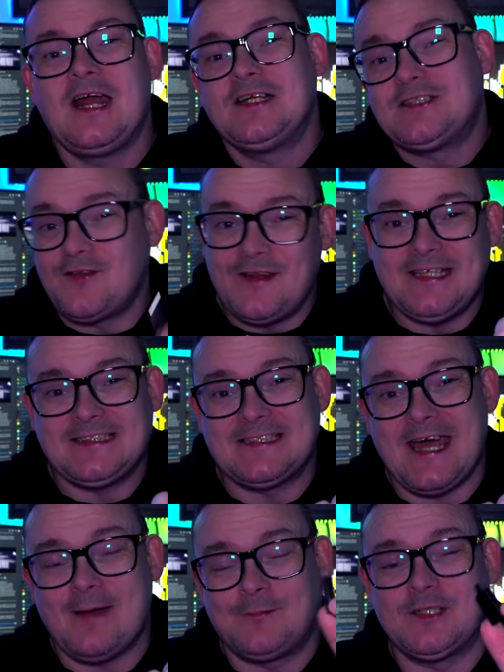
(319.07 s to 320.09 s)
So these
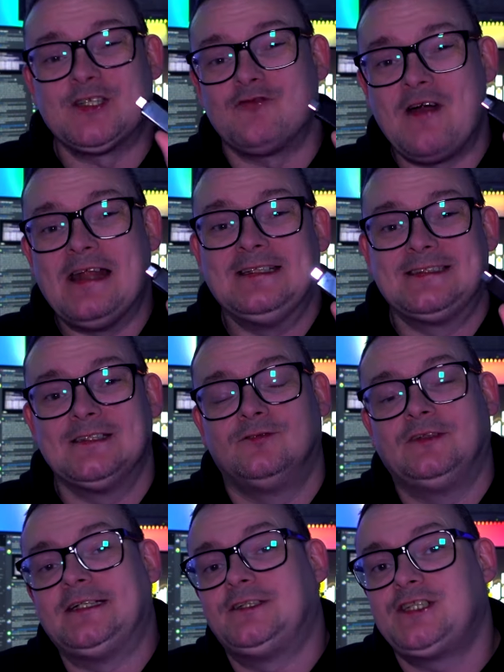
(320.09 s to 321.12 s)
adapters are
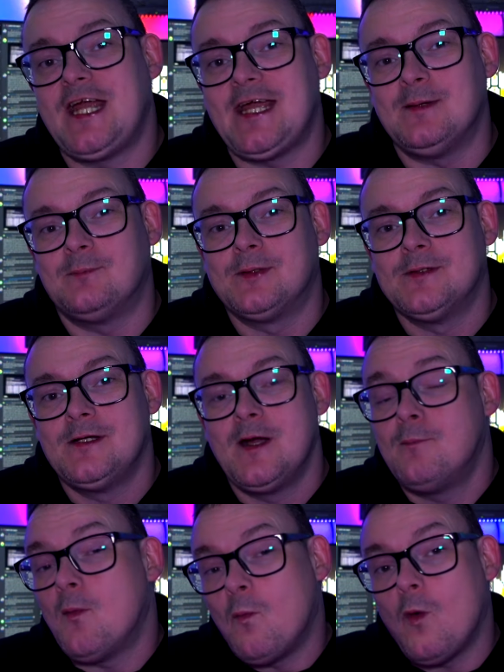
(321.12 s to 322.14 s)
relatively cheap,
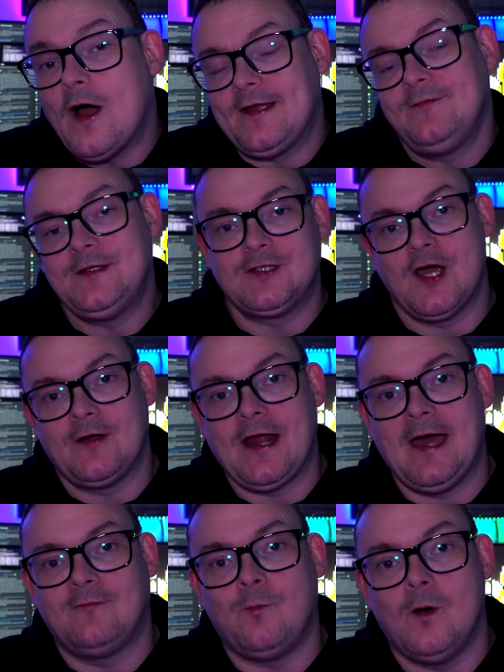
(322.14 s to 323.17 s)
but what if you don't
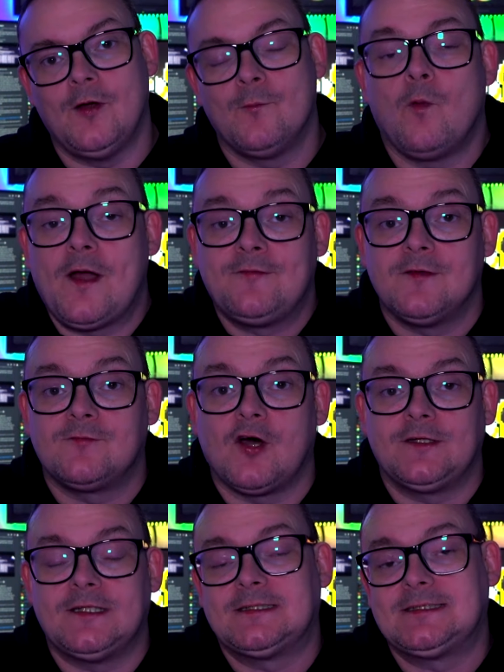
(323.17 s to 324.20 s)
have one? What if you've
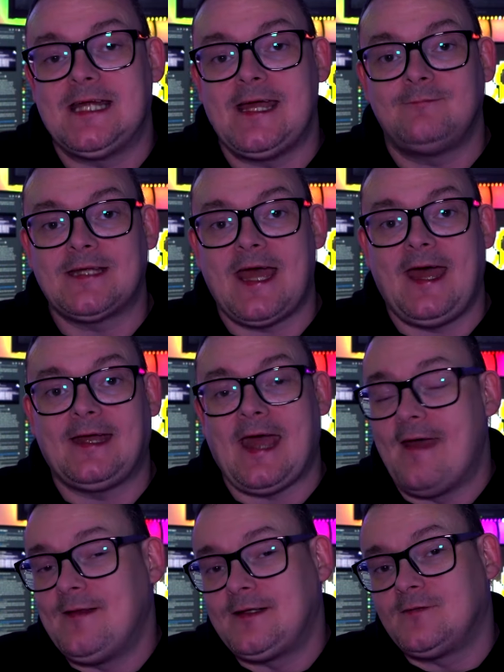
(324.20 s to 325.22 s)
got your Steam Deck
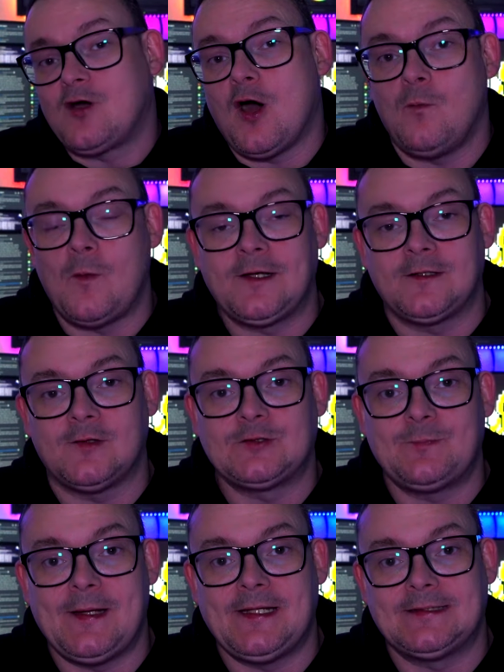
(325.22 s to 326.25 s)
and then you've got a Windows
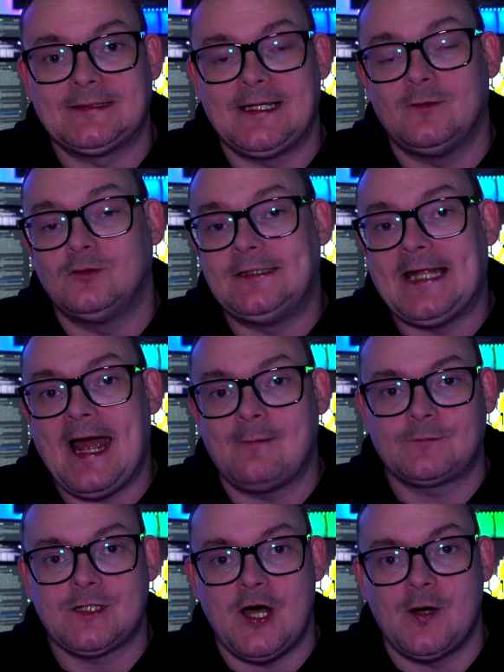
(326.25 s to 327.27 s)
PC or
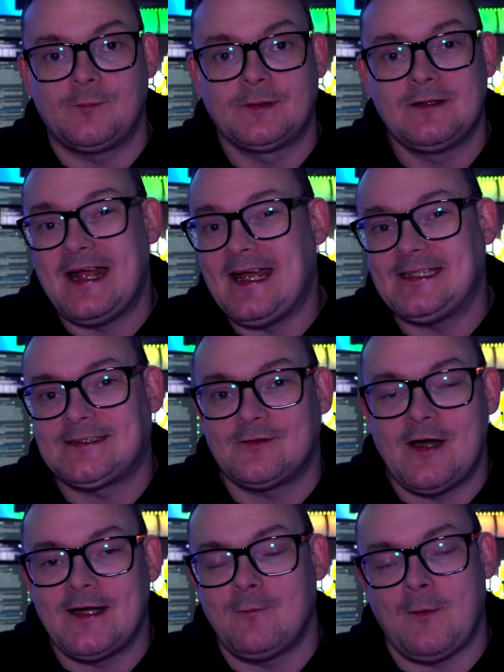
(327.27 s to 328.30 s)
laptop? Is there
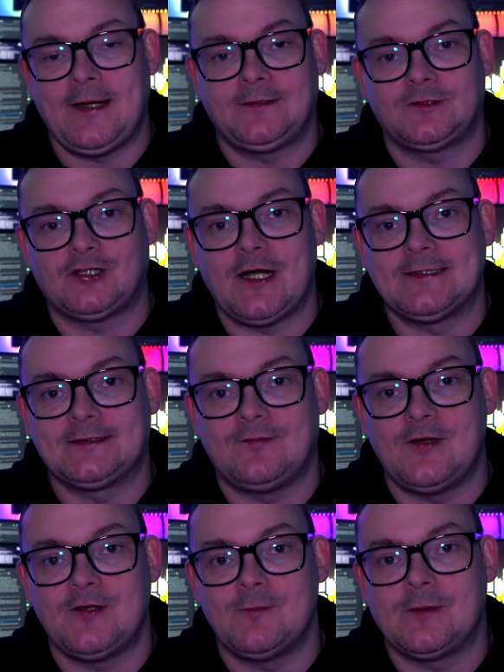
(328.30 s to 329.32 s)
any way to
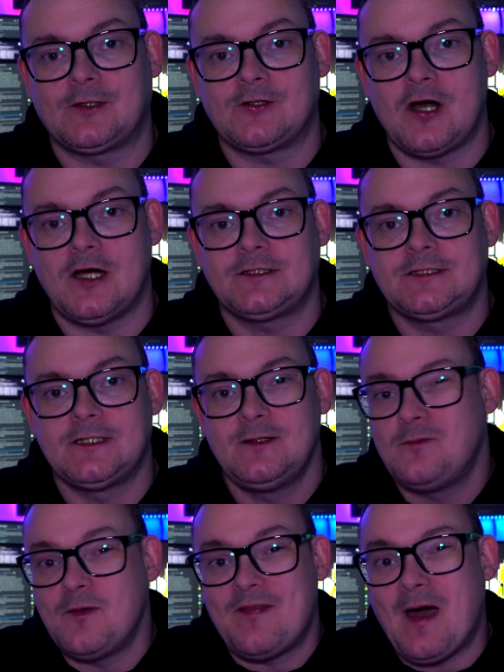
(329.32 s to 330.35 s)
transfer them across
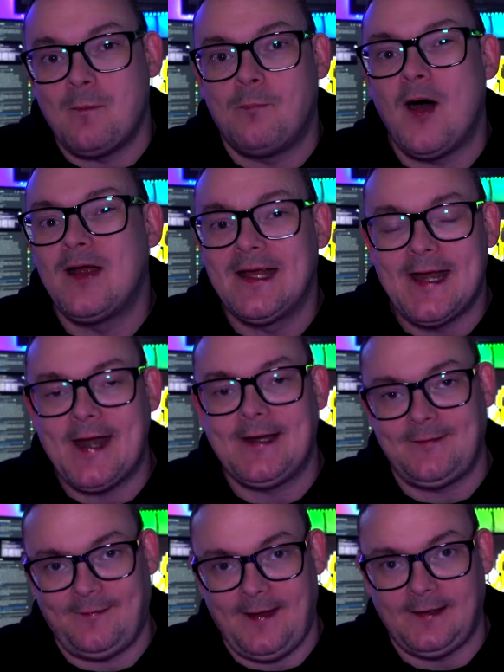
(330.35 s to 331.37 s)
without buying
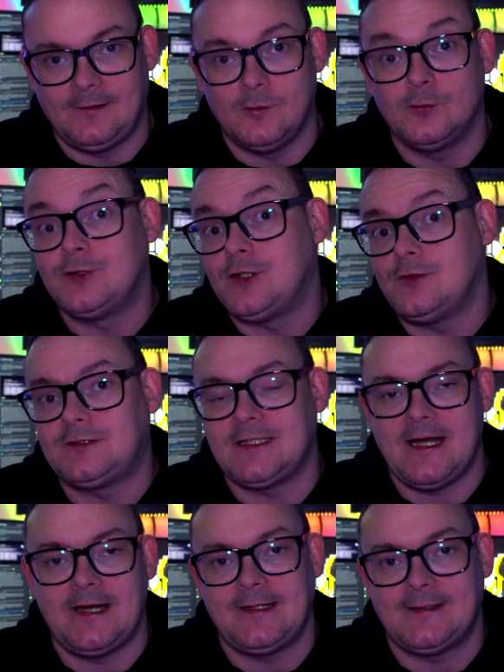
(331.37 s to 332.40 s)
anything or
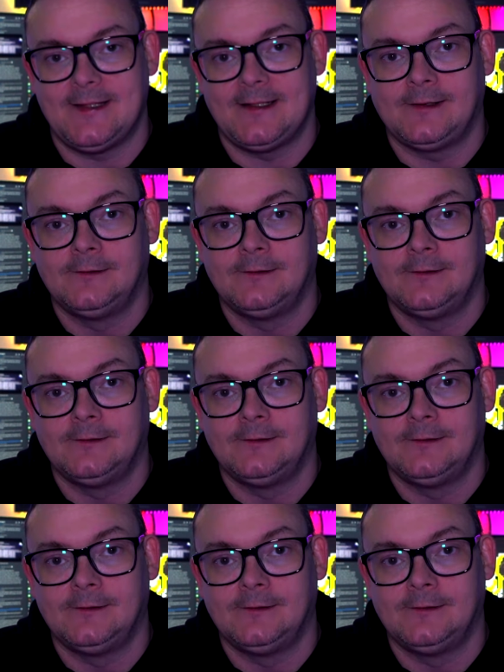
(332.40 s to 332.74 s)
using anything?